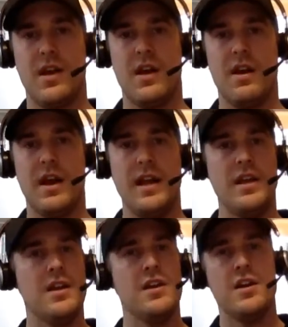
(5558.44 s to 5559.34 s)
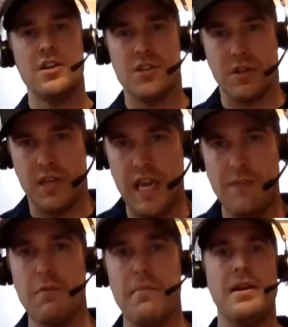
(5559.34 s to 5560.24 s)
All right. So
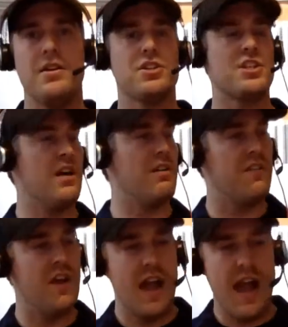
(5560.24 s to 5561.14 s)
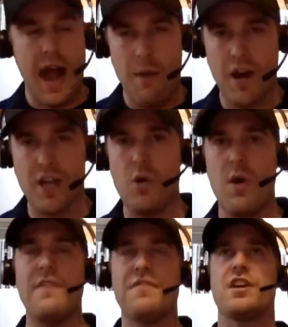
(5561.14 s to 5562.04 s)
keep reminding yourself I want to go
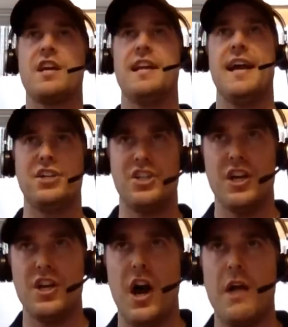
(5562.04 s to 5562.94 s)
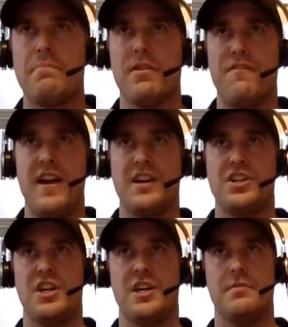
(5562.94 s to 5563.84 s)
after connection, not
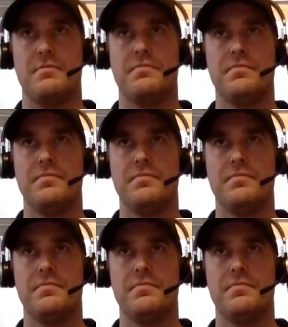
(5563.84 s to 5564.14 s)
perfection.